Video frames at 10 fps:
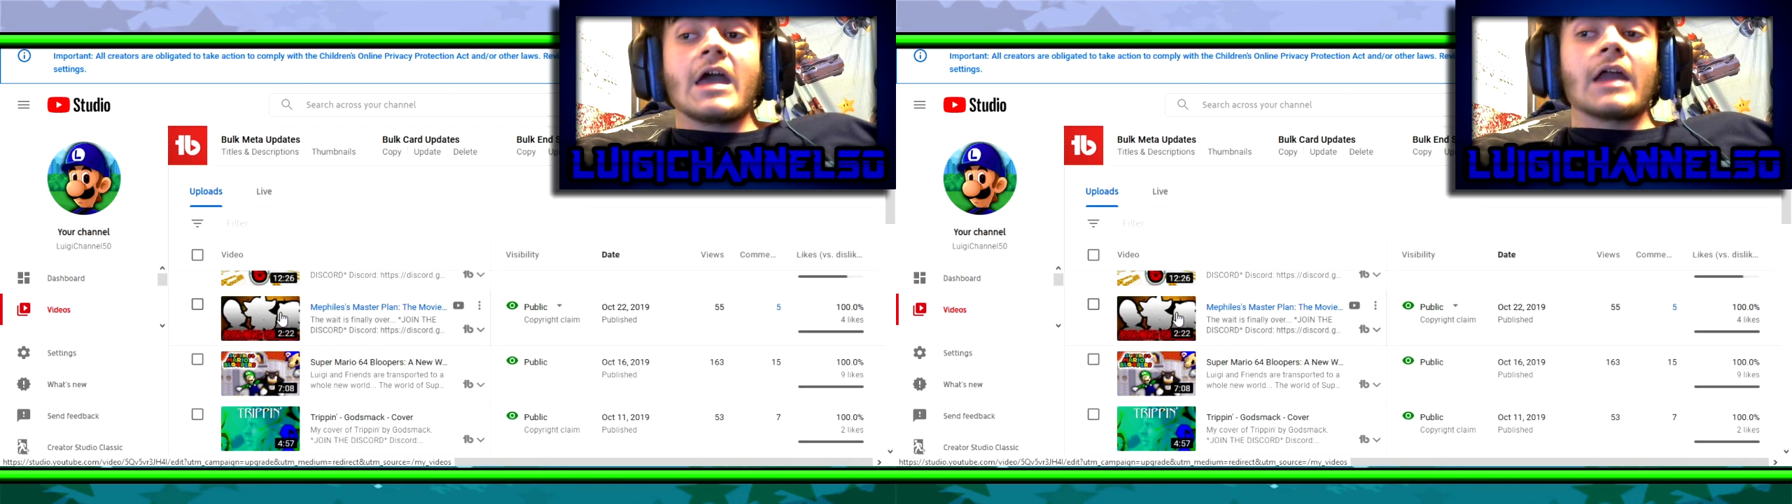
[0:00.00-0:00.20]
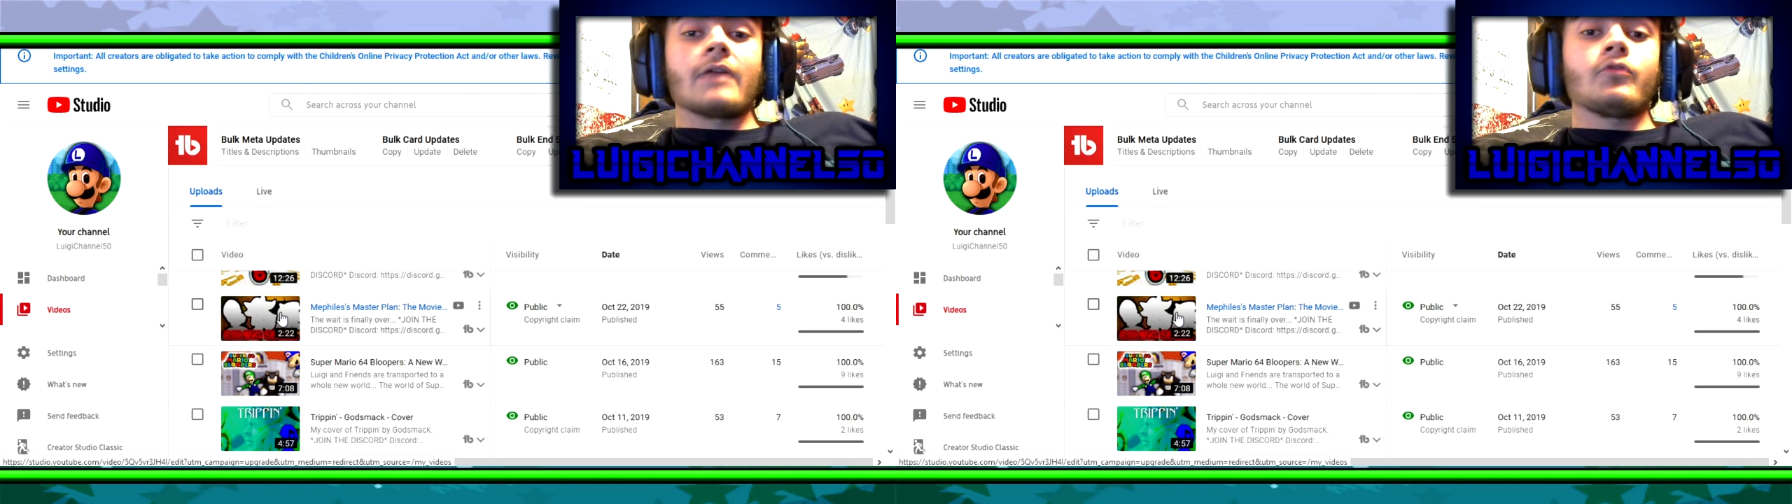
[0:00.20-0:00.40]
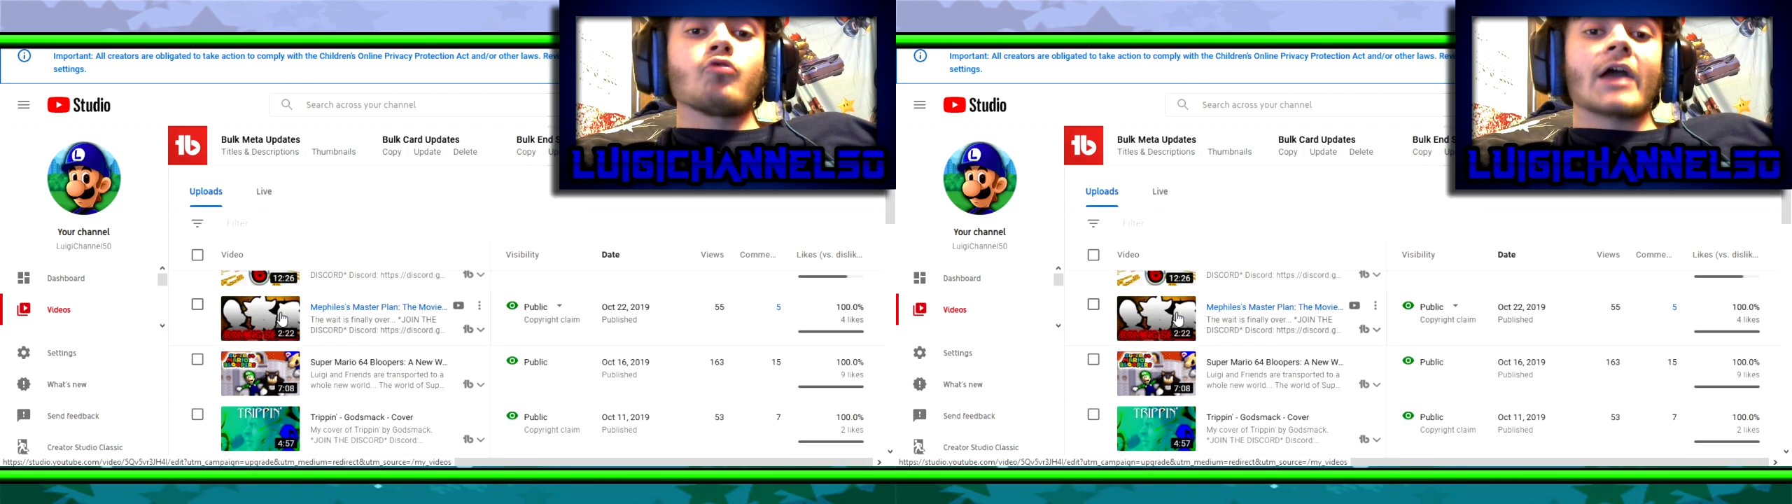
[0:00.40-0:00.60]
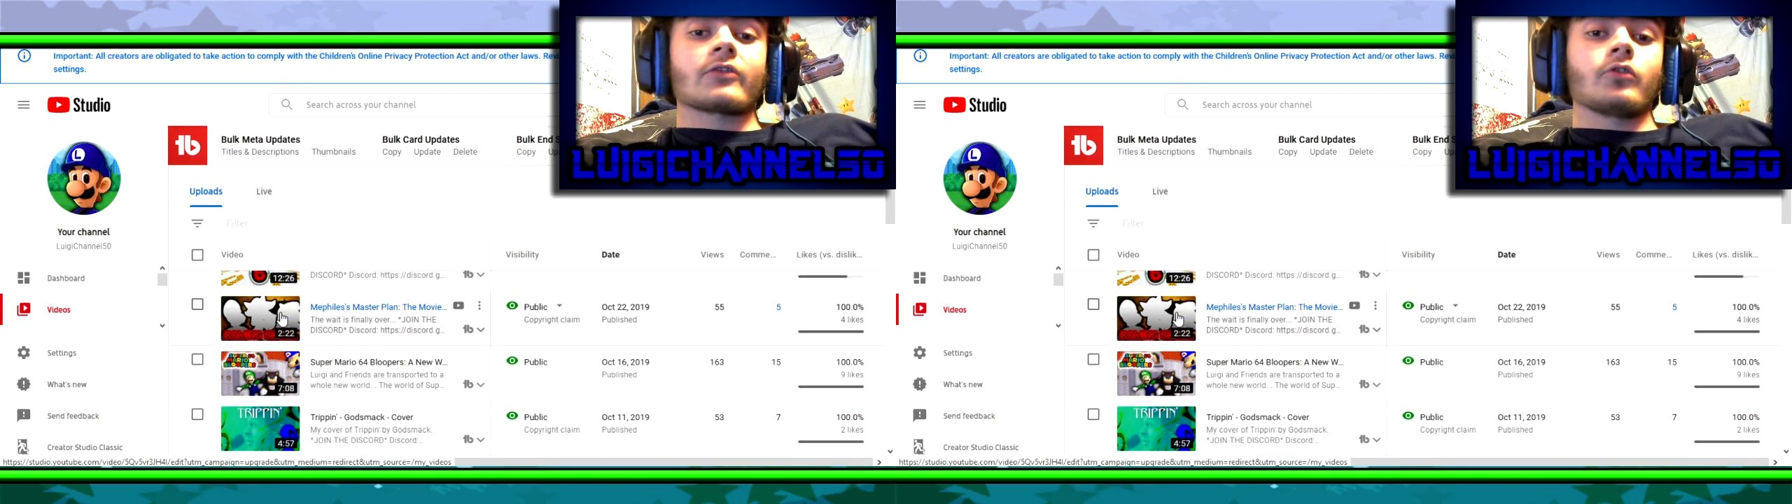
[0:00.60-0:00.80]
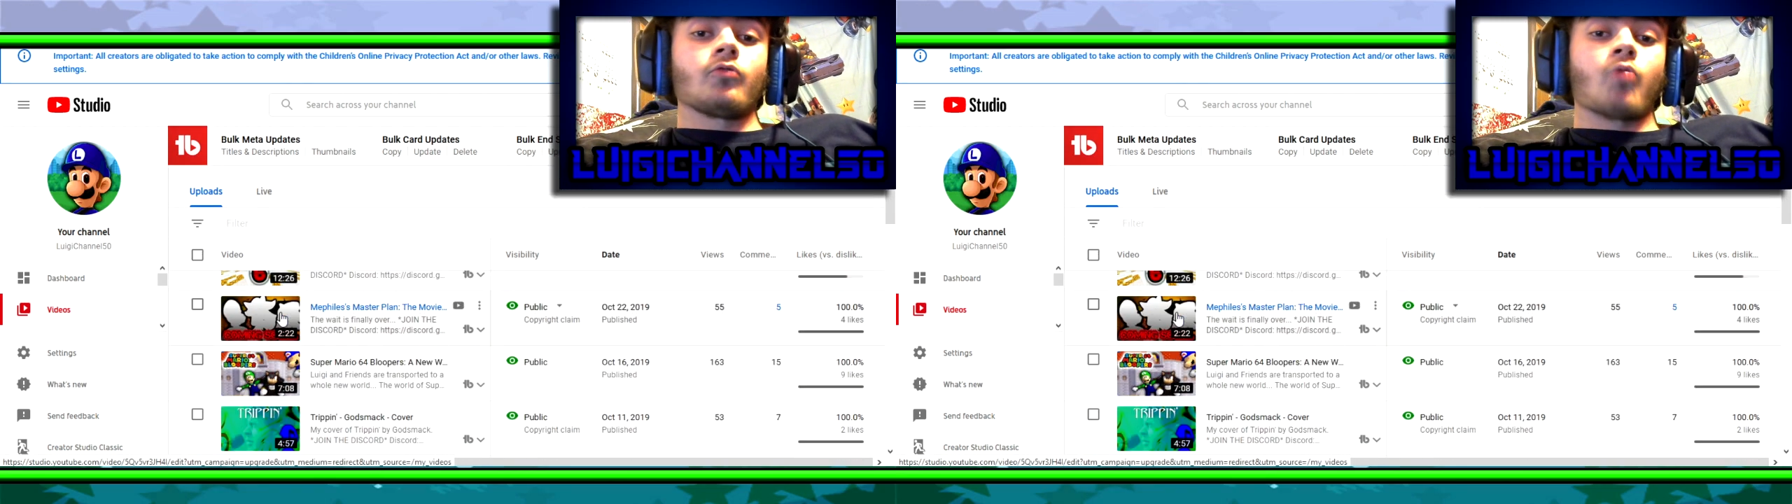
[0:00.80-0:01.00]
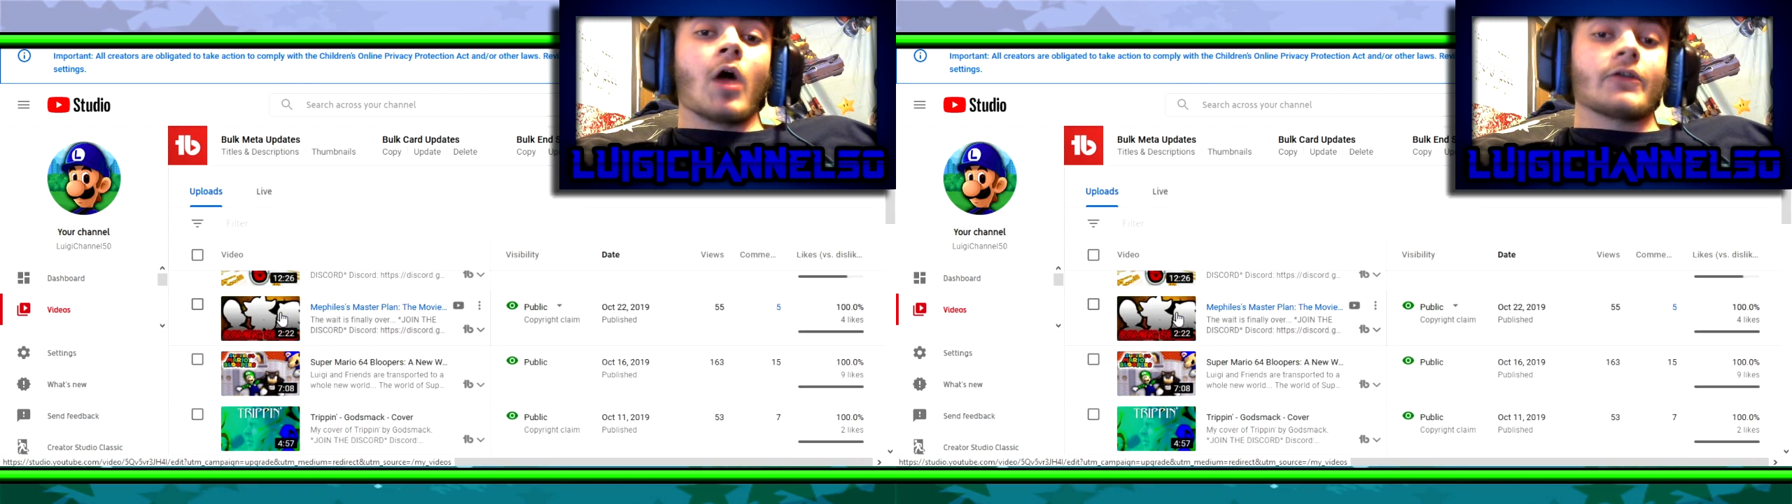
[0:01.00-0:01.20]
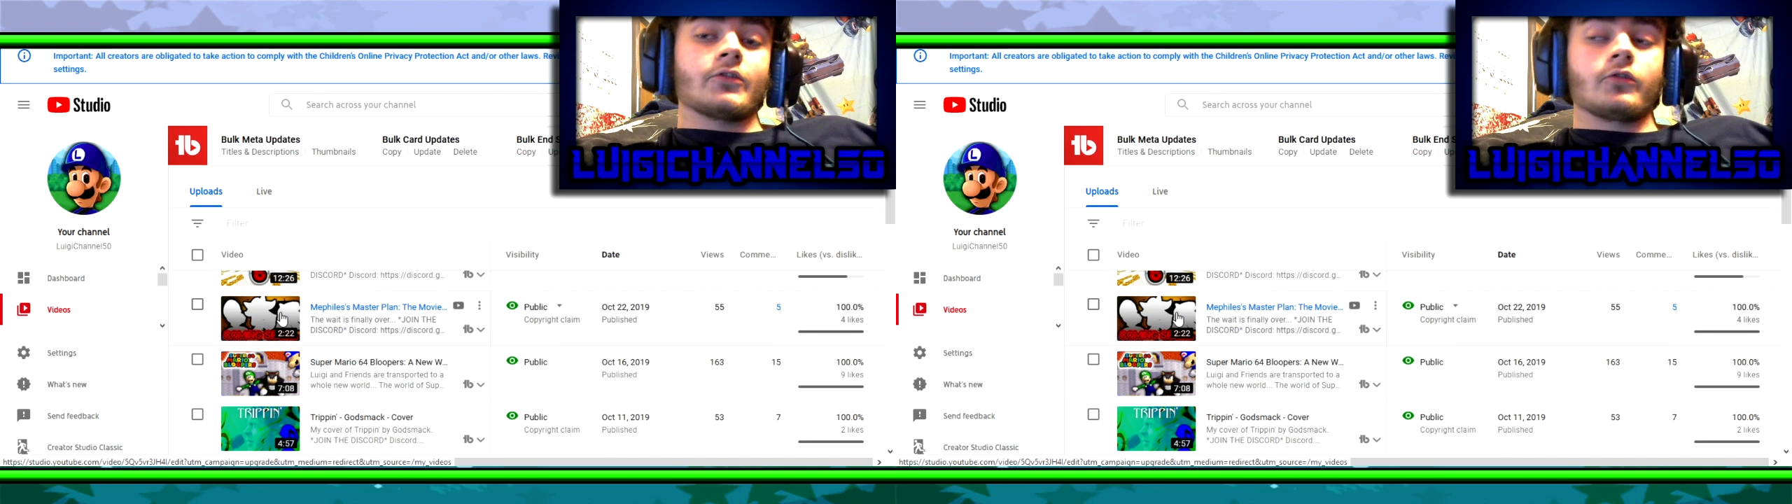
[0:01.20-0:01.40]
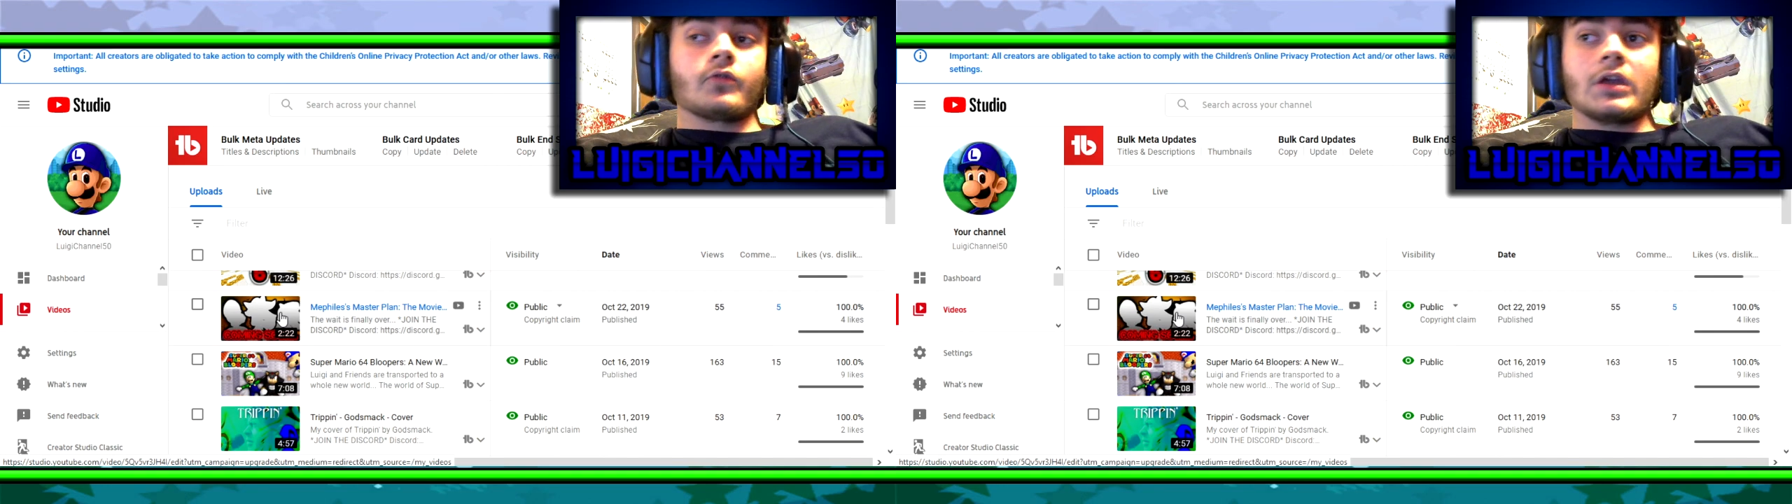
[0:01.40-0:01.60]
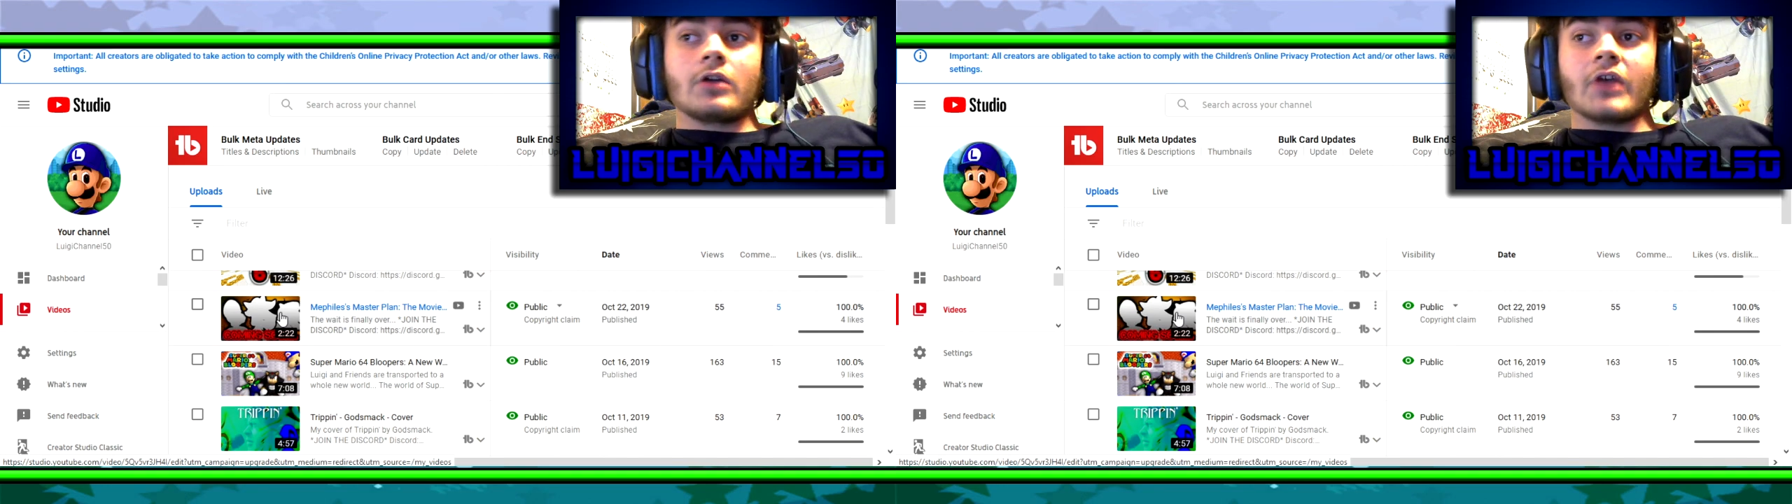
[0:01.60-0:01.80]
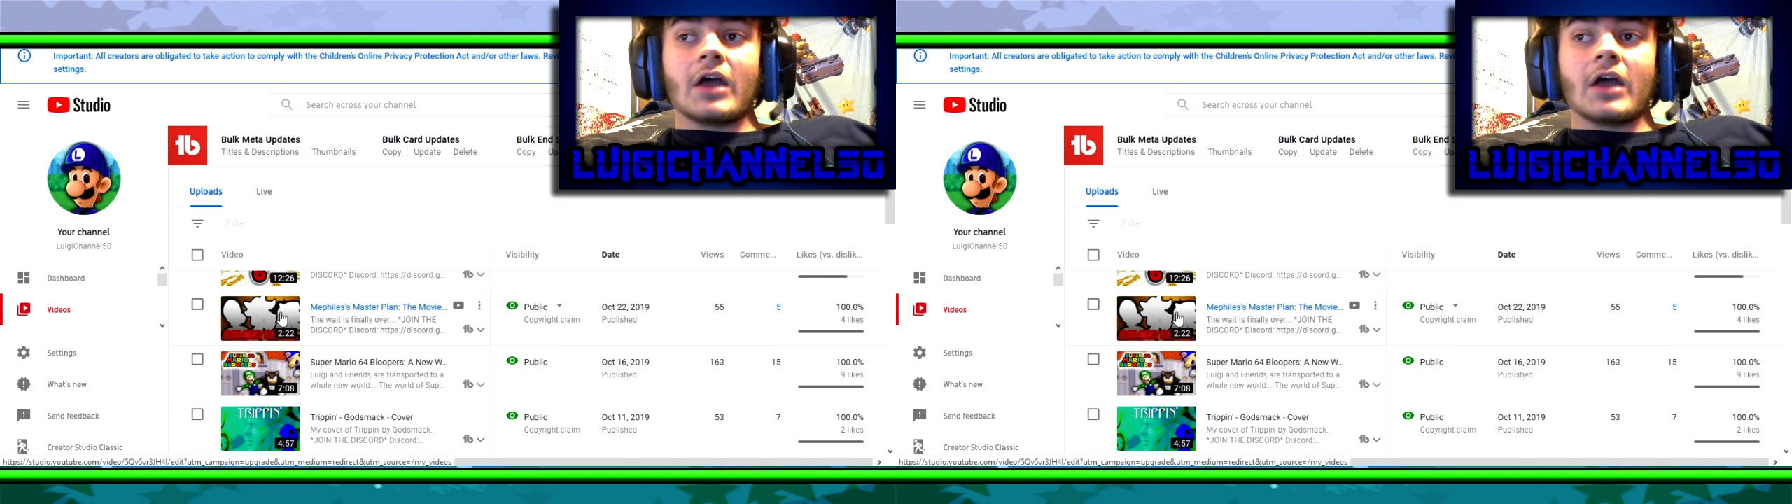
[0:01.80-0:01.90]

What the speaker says: And if you actually watch those videos,